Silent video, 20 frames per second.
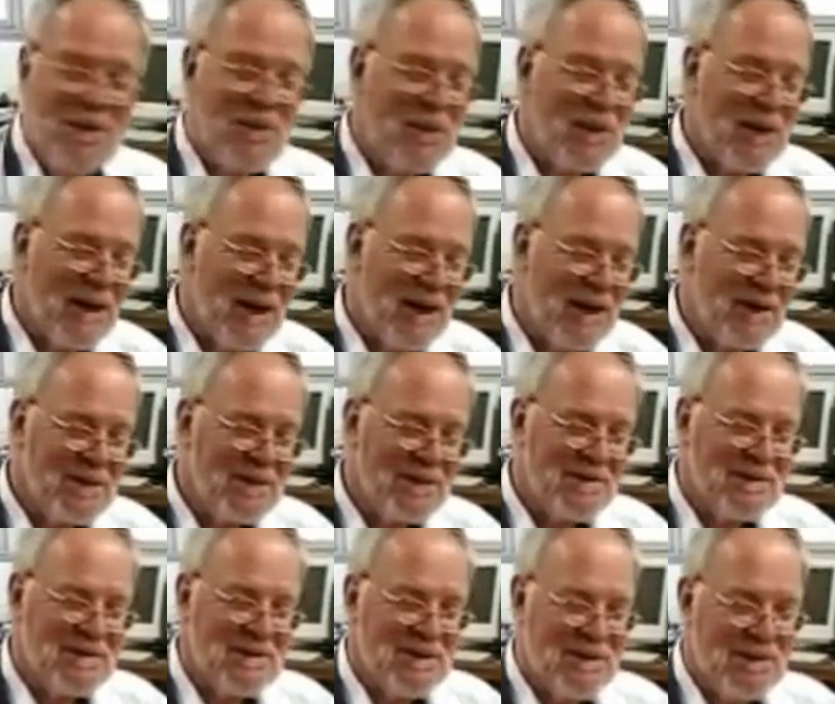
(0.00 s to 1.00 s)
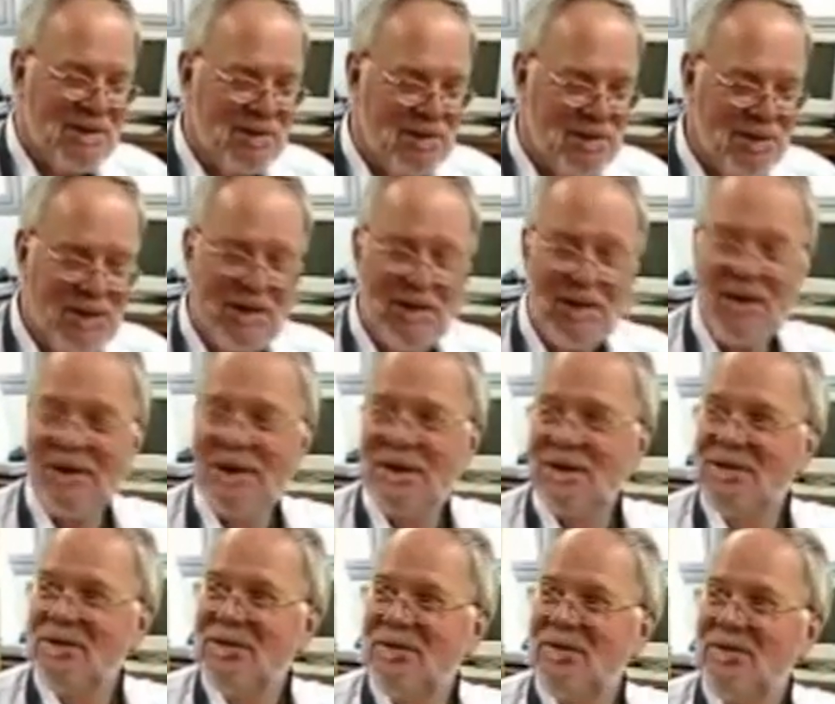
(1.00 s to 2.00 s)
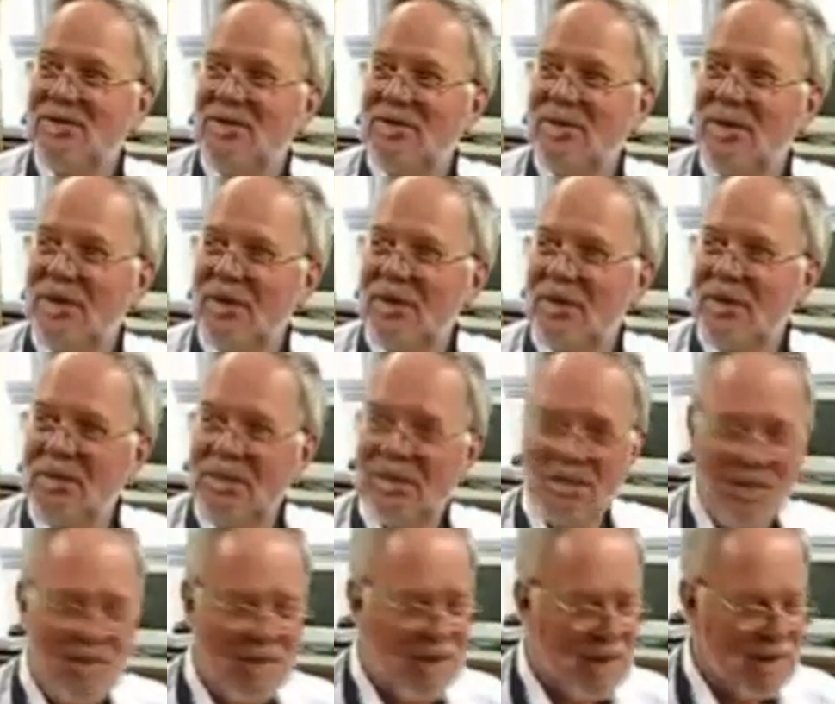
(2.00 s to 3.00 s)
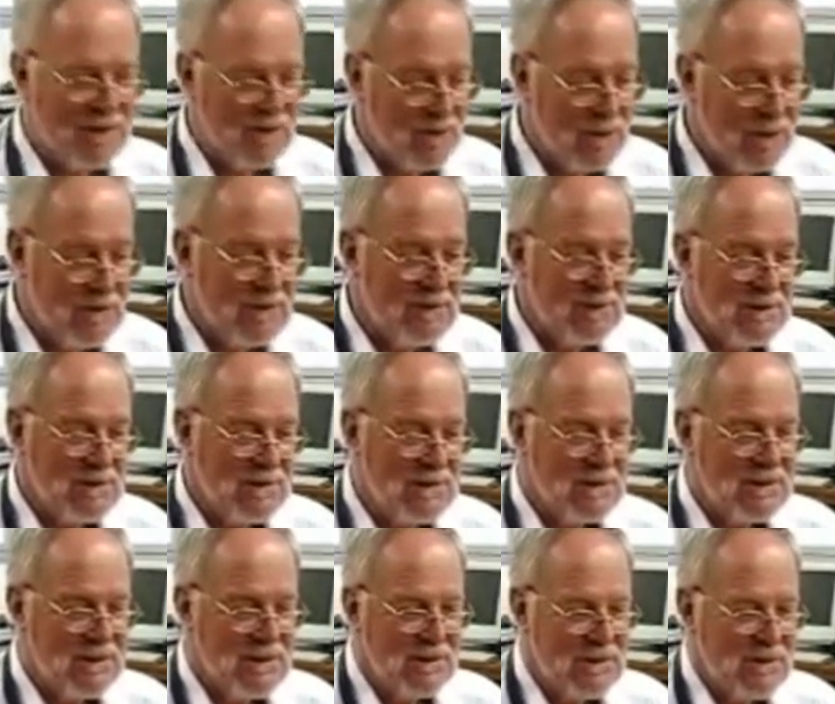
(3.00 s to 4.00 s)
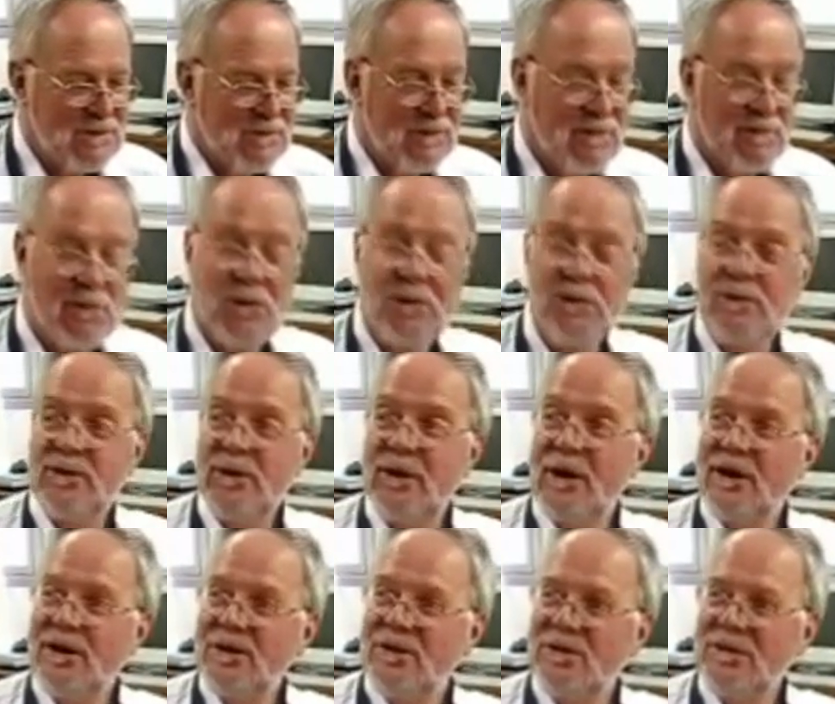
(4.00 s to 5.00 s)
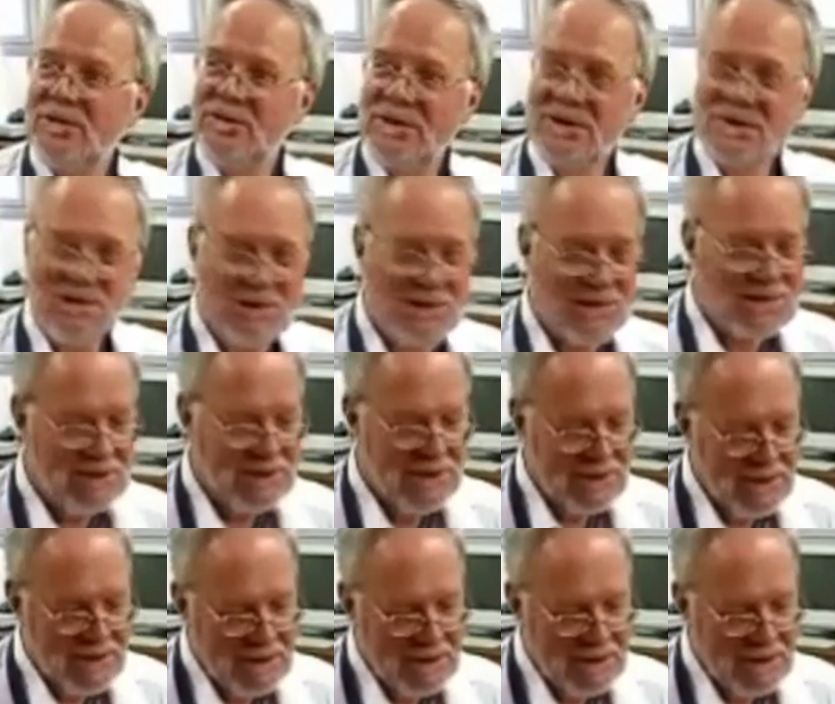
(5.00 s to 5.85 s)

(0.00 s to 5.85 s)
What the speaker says: We had three colleagues from Sweden, from Uppsala University,